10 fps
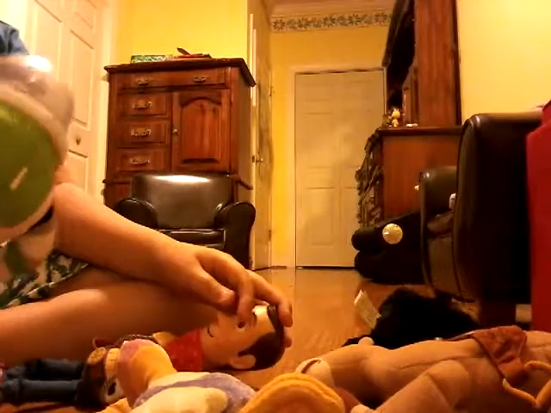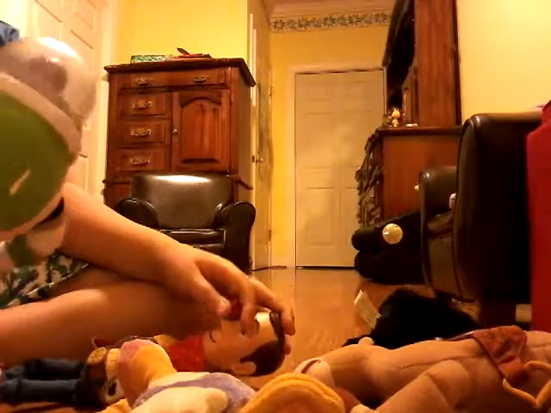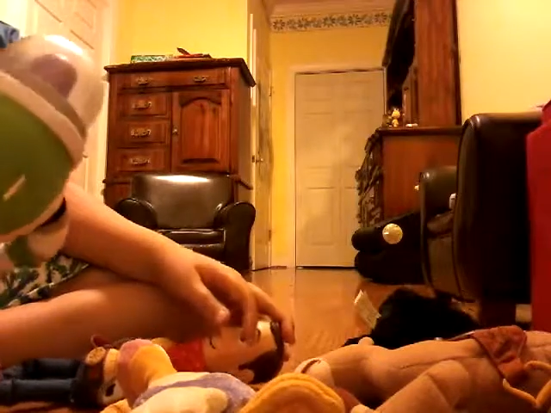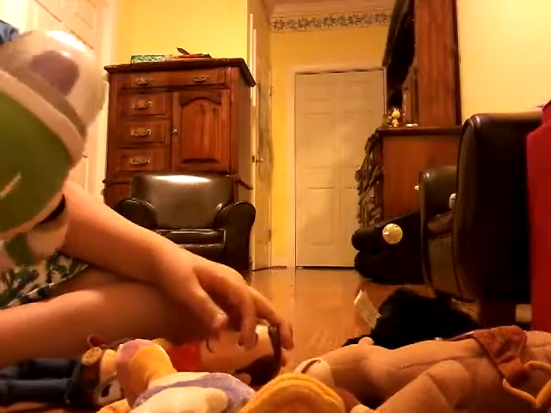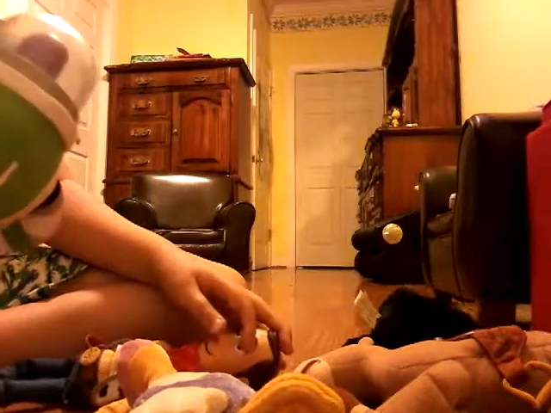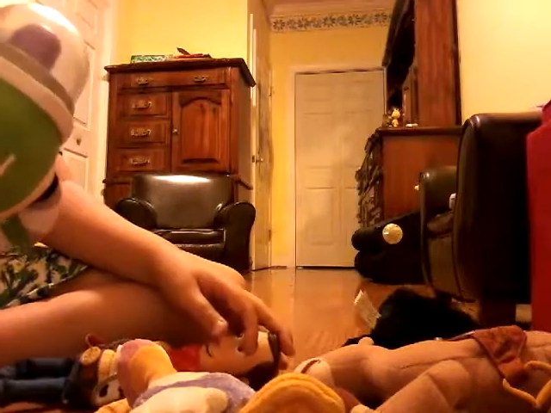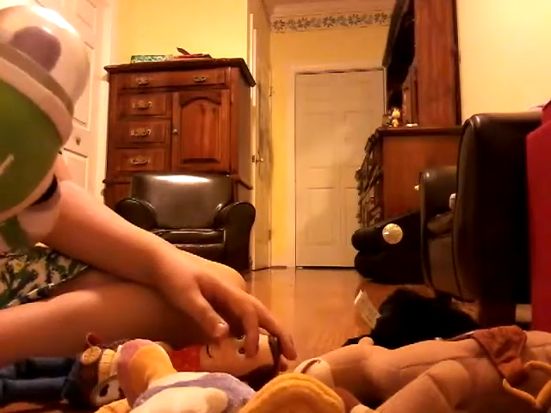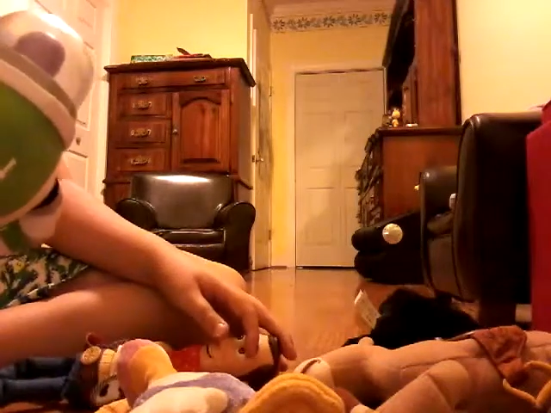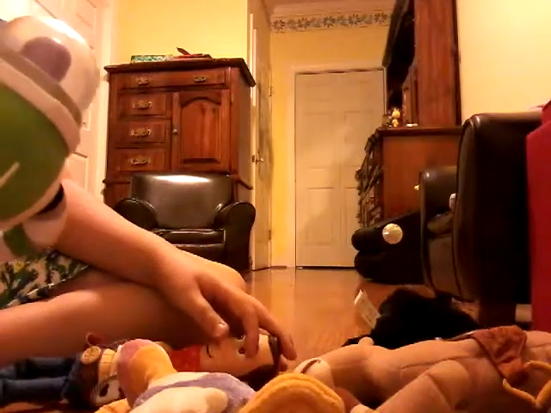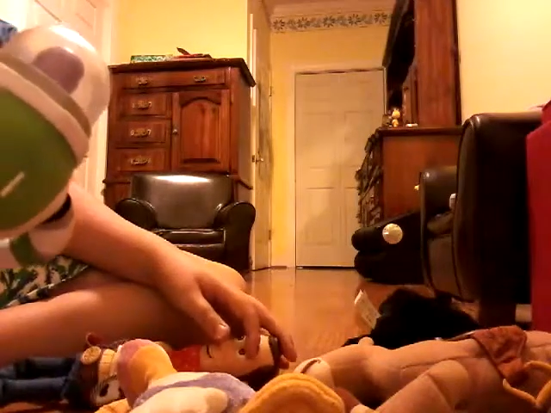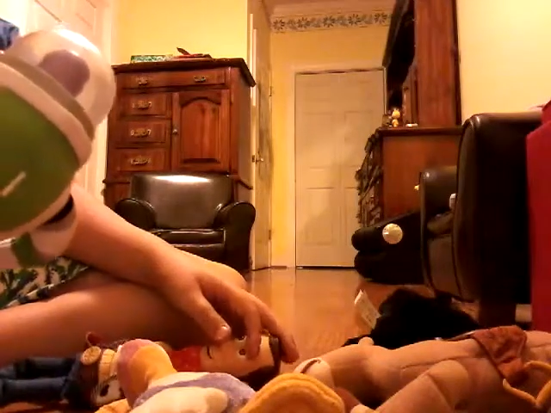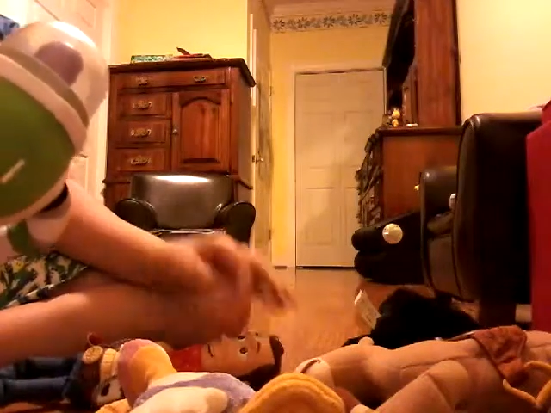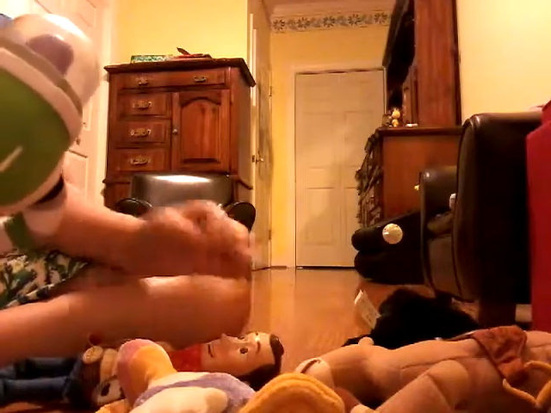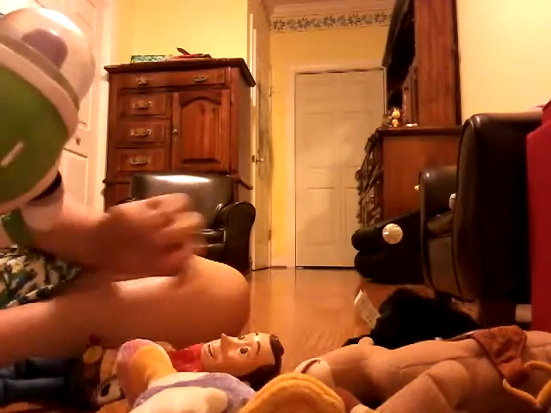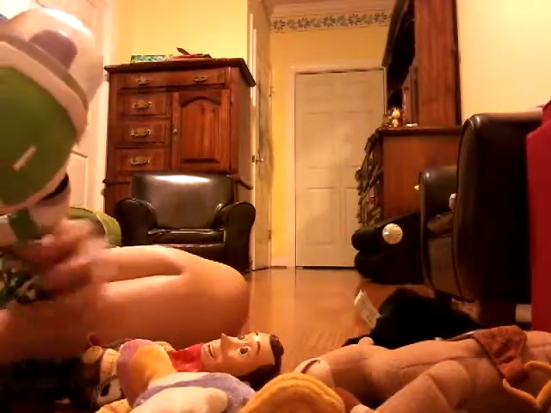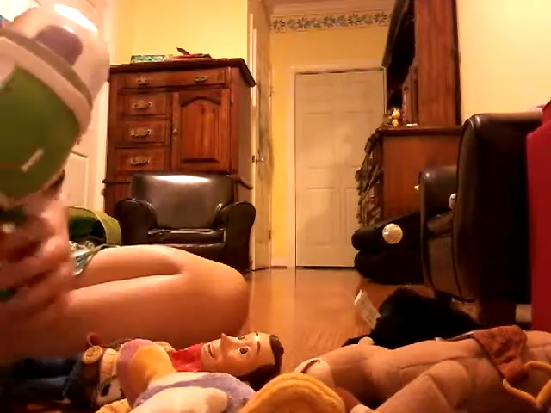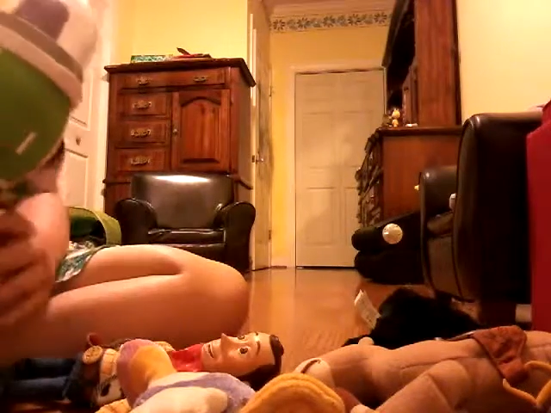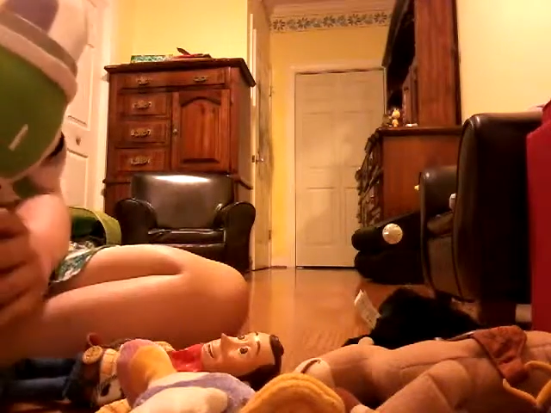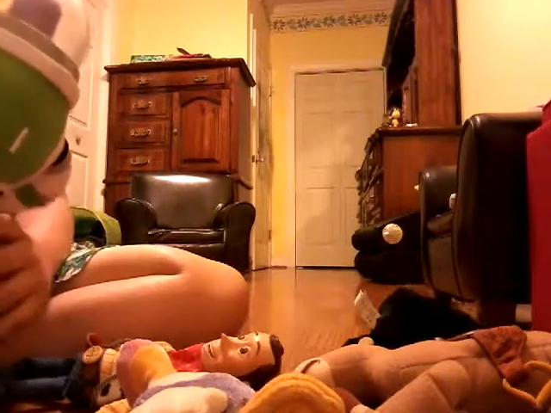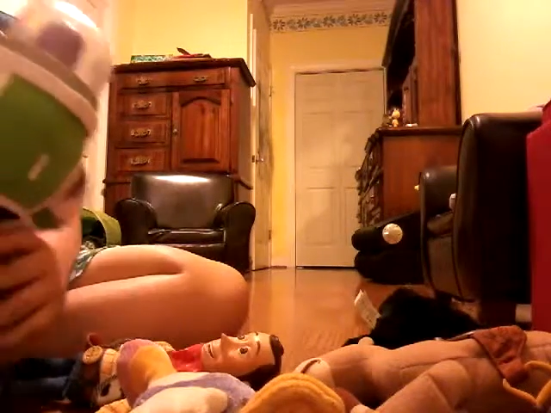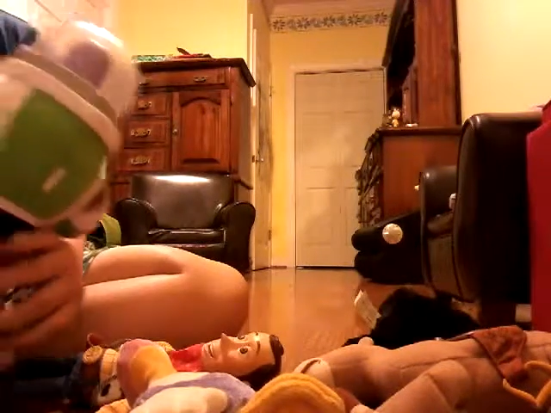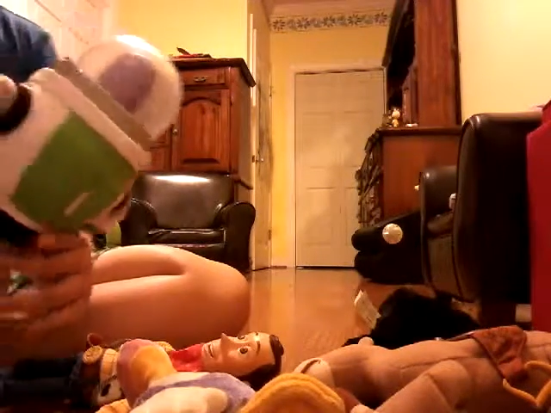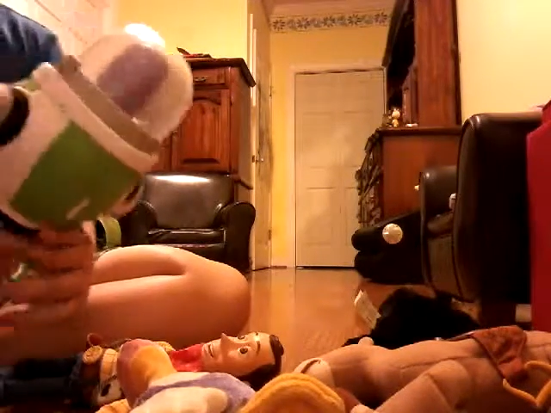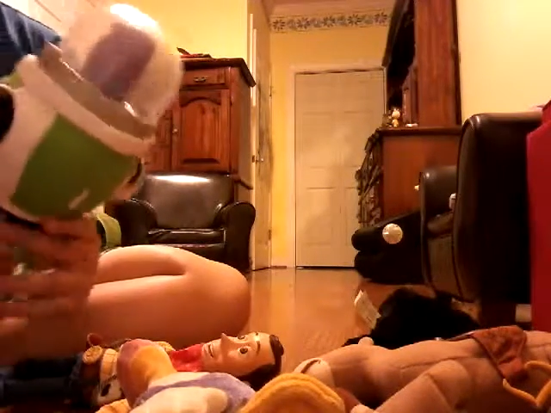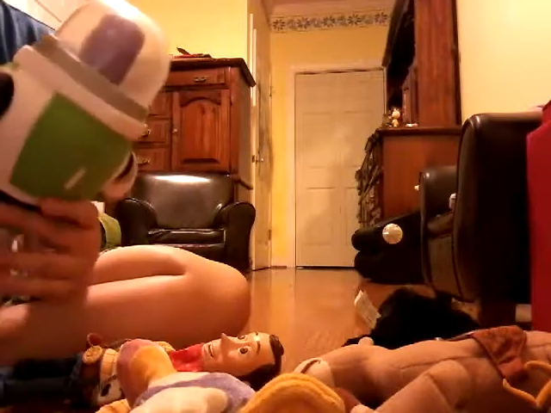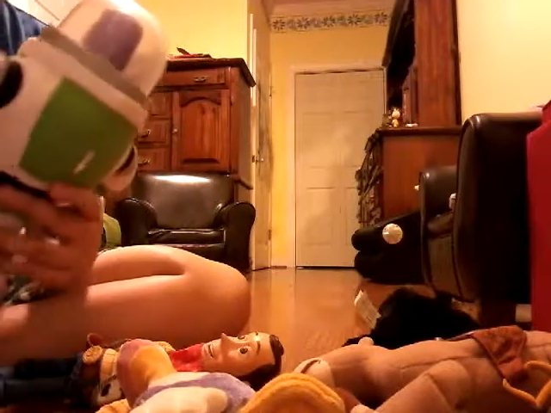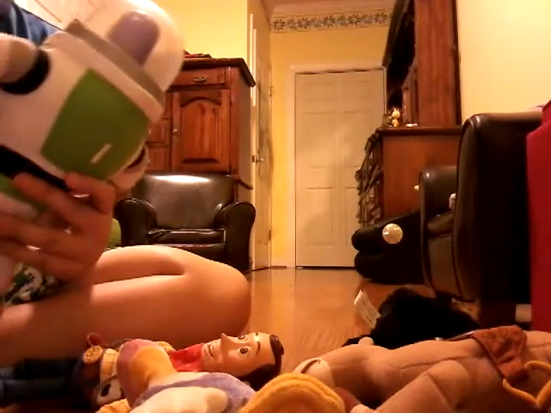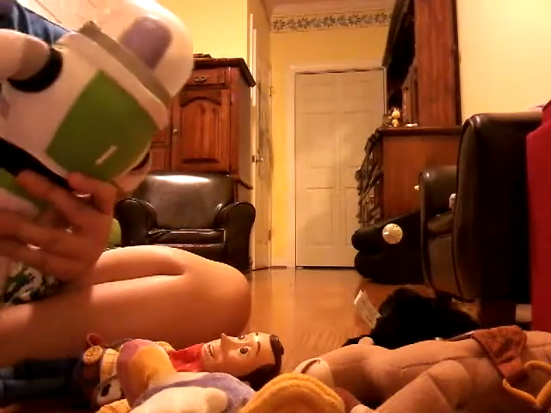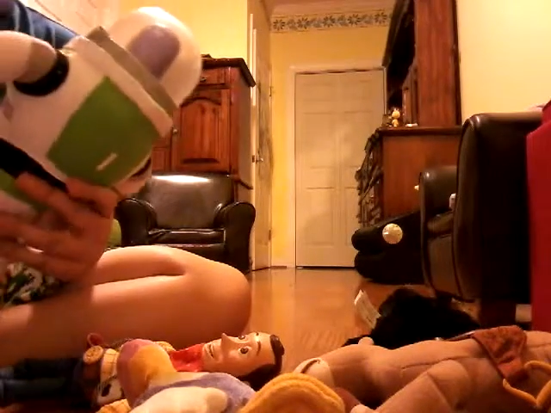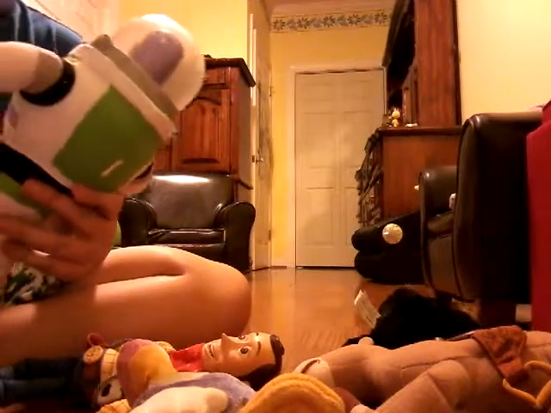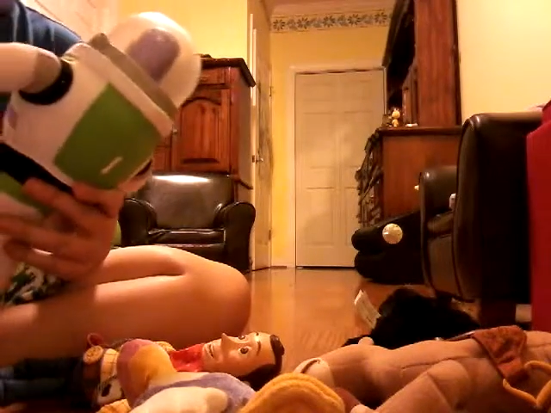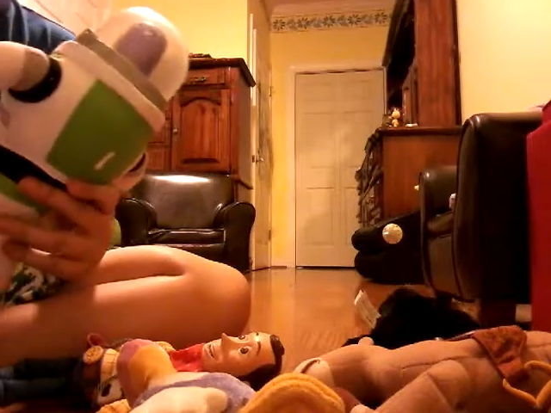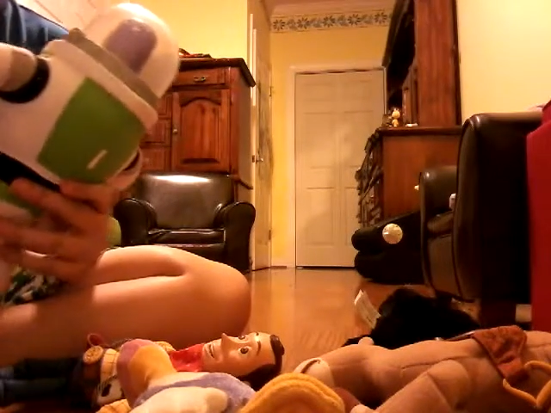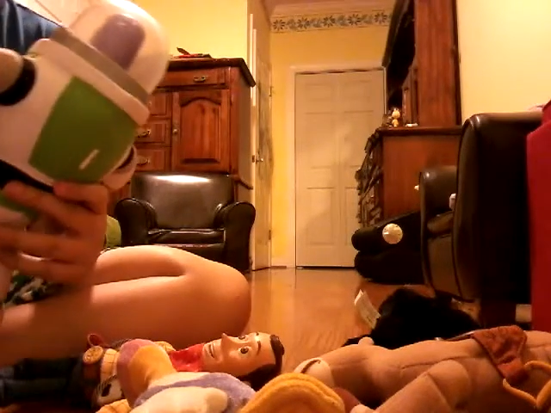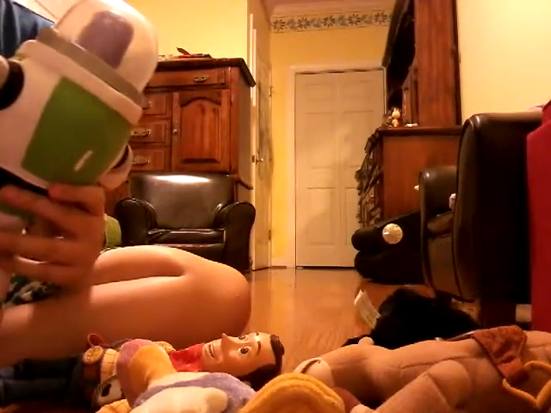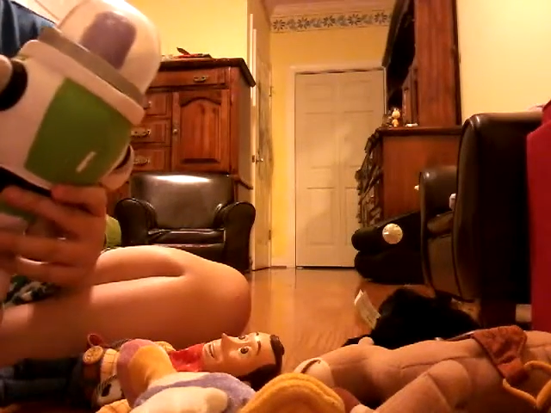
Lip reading: No face is visible, so there are no lips to read.